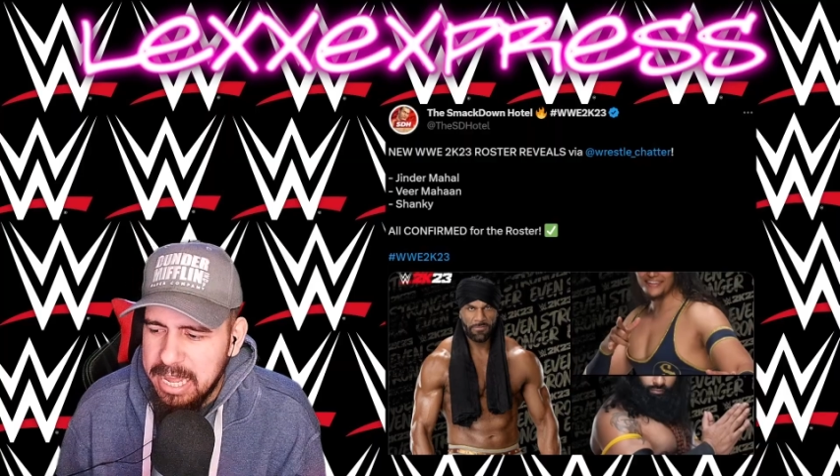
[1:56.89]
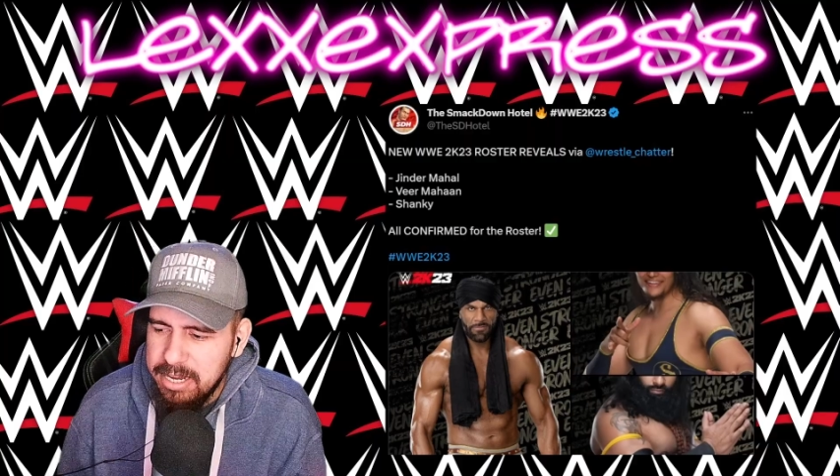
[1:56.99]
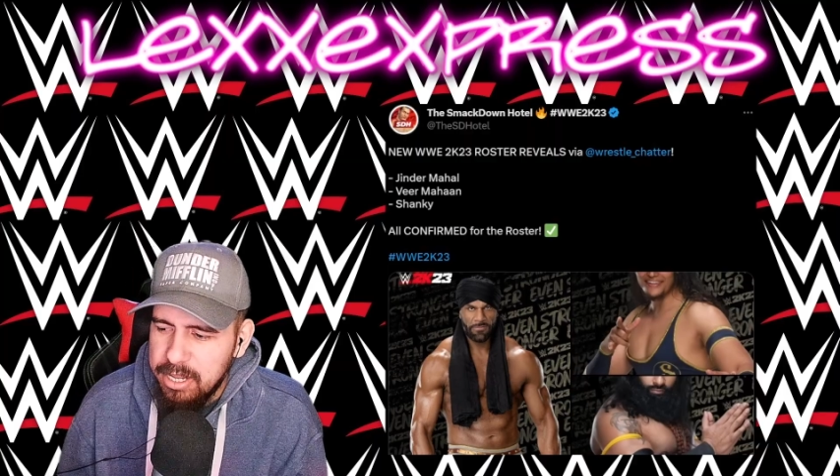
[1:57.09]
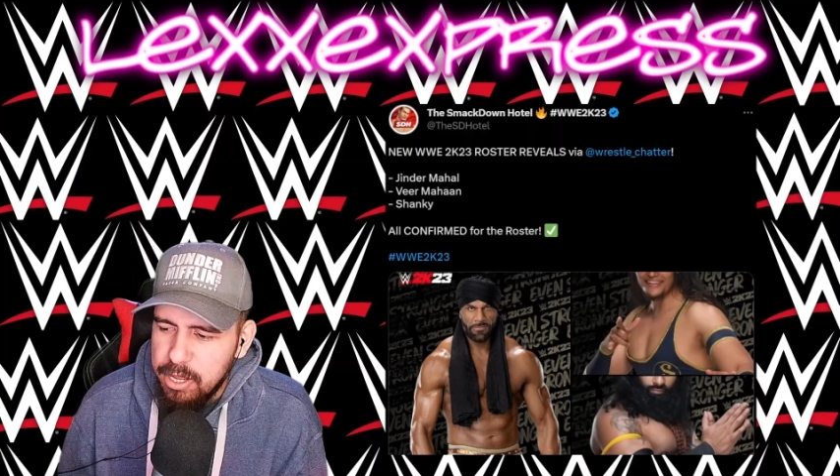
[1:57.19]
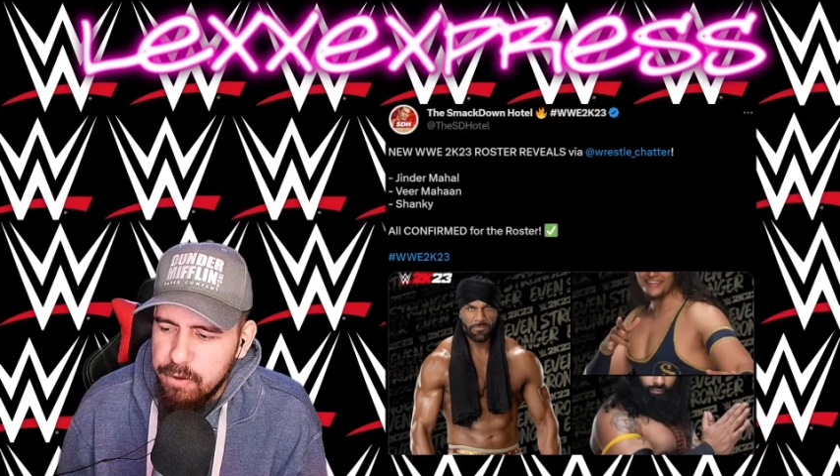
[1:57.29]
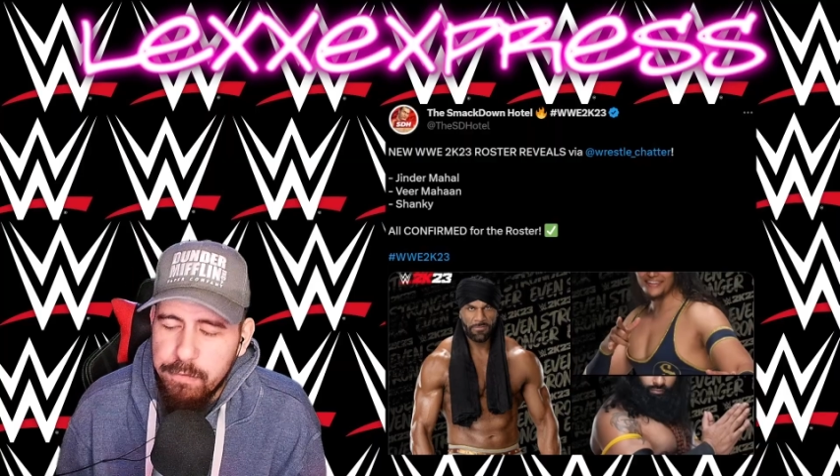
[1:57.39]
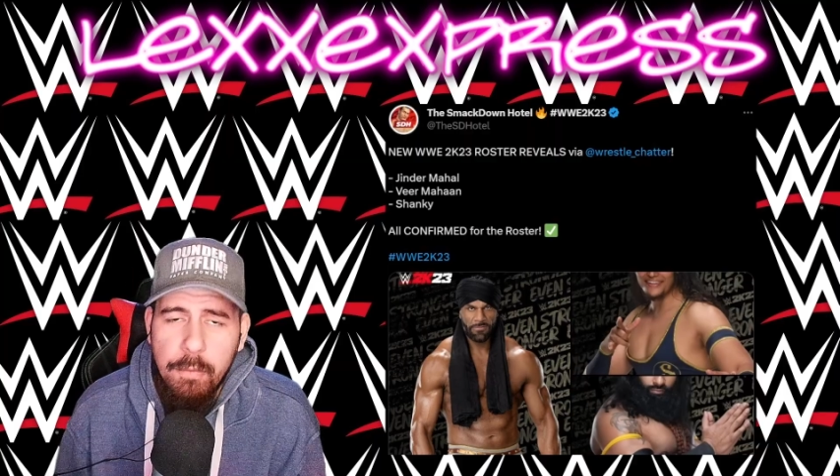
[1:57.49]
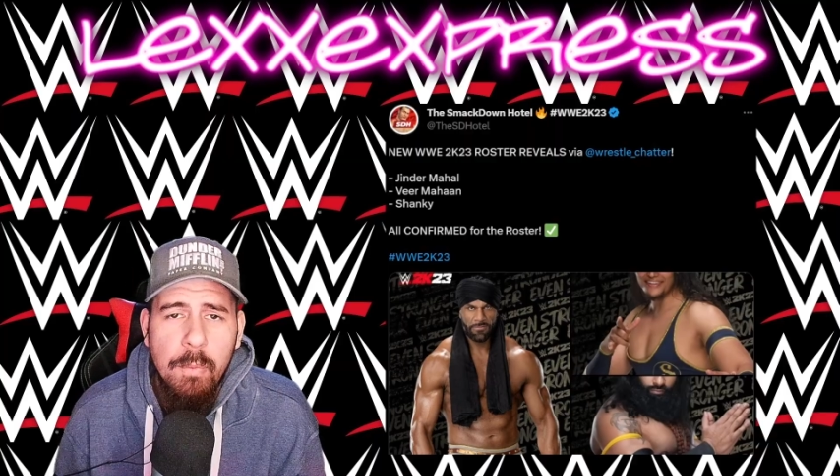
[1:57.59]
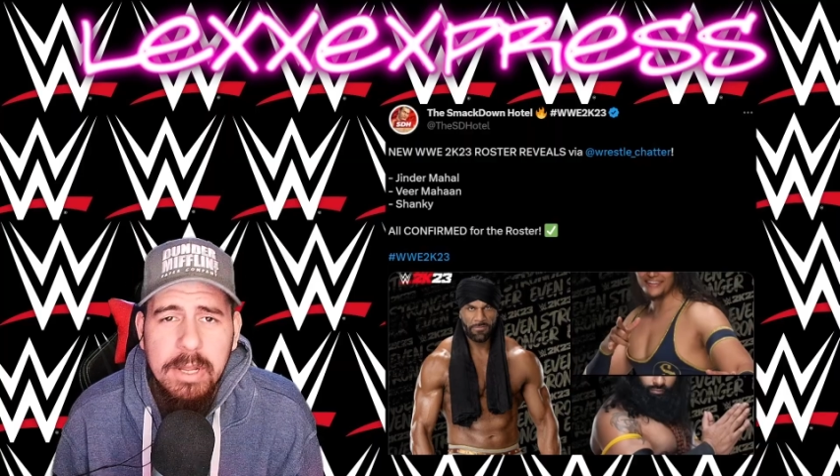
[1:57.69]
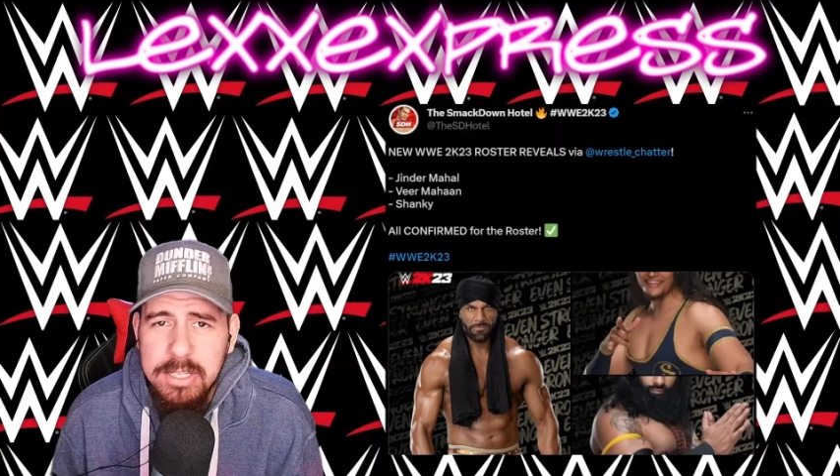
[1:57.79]
And
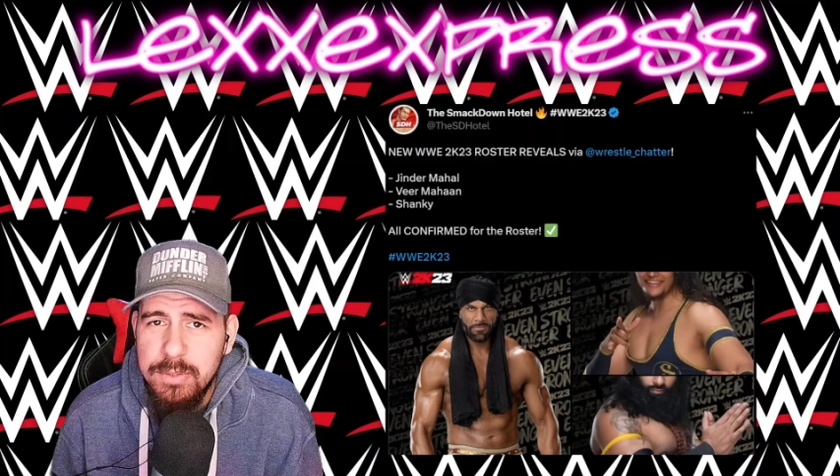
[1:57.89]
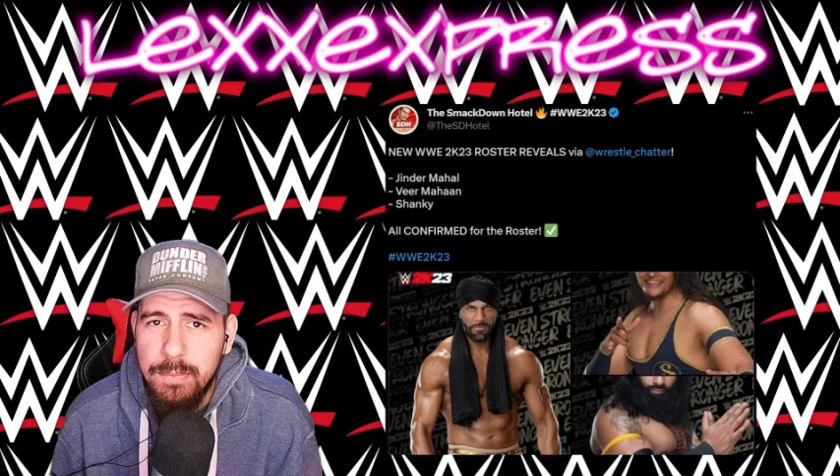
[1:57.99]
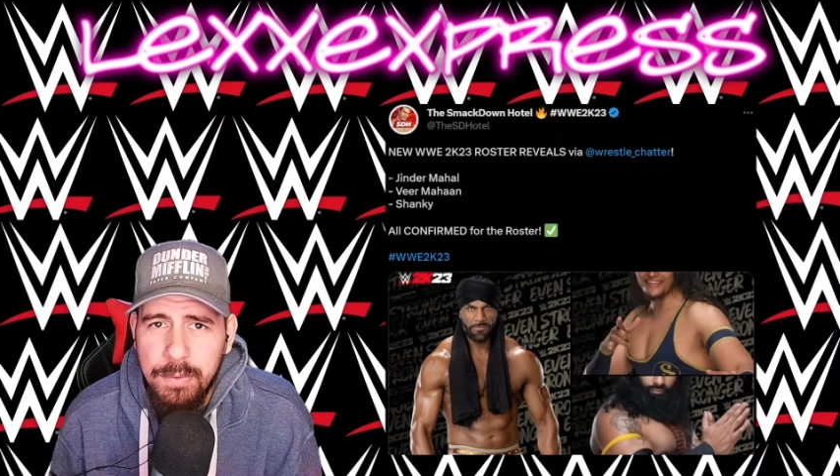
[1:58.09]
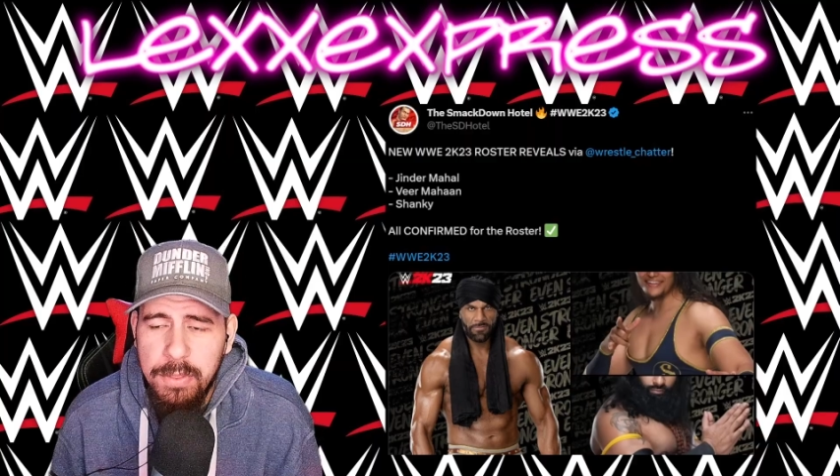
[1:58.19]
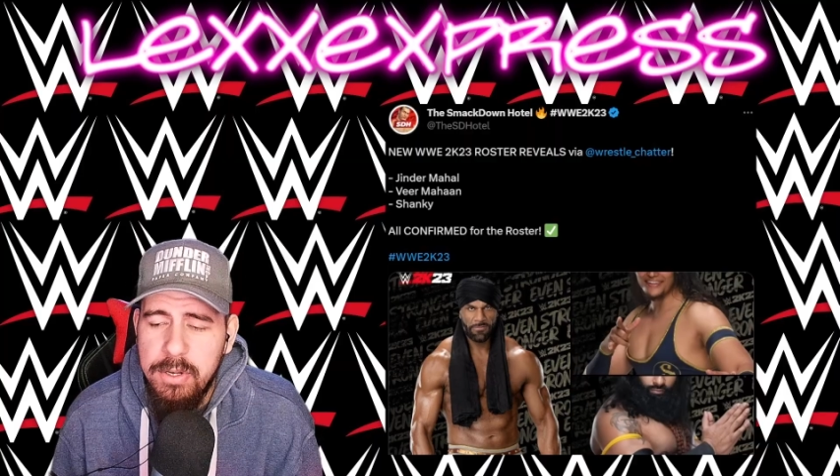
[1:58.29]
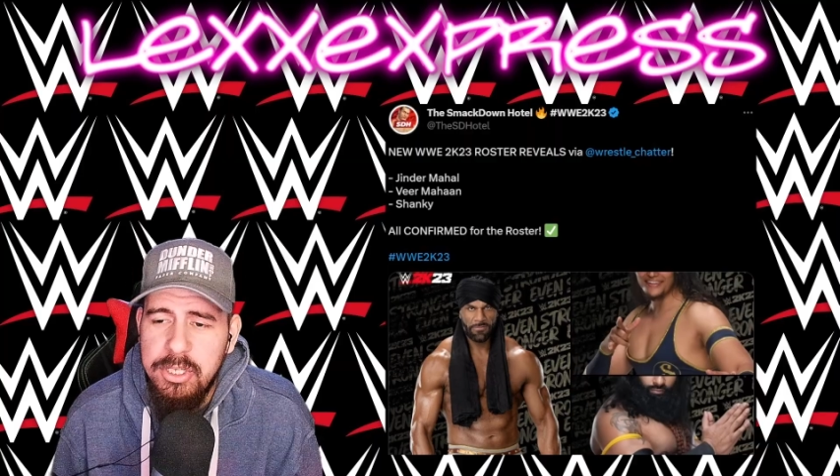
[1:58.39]
for what it's worth,